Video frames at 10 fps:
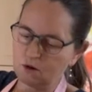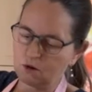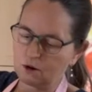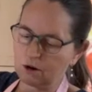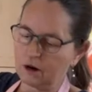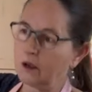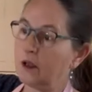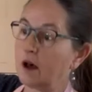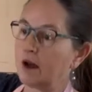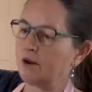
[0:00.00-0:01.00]
or
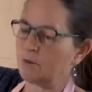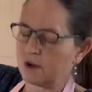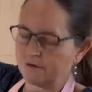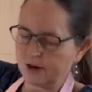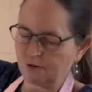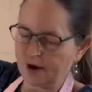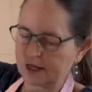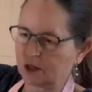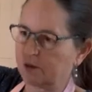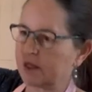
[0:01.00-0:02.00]
I know my friend
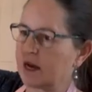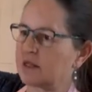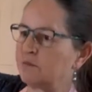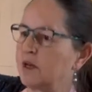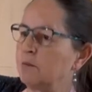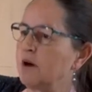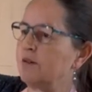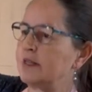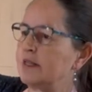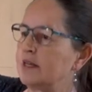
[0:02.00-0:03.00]
Rachel was asking me about
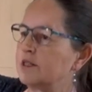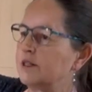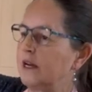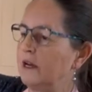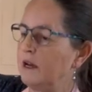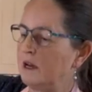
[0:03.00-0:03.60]
this yesterday.